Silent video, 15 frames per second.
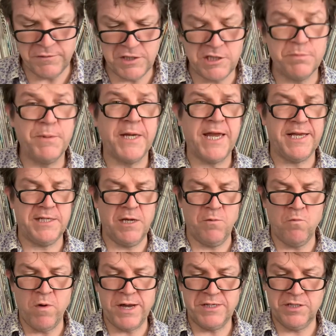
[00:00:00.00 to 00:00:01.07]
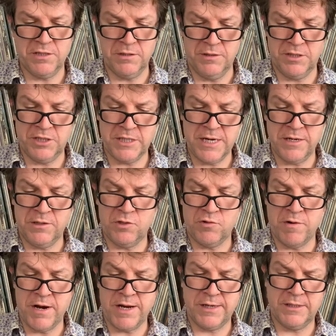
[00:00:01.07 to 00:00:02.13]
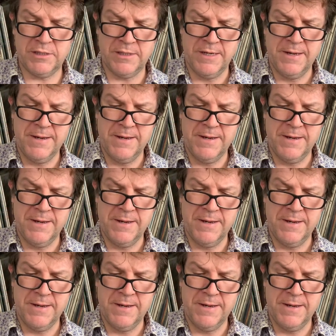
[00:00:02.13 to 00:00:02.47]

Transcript: spaghetti western soundtracks.